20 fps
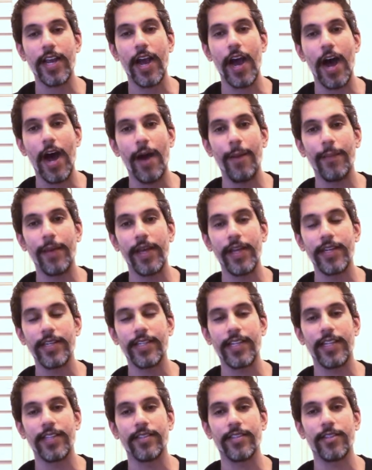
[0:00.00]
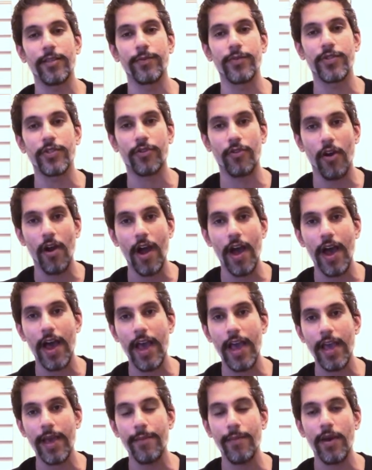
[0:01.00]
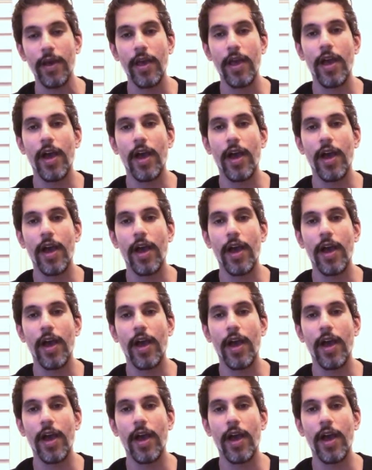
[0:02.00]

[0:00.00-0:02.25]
comment, and subscribe.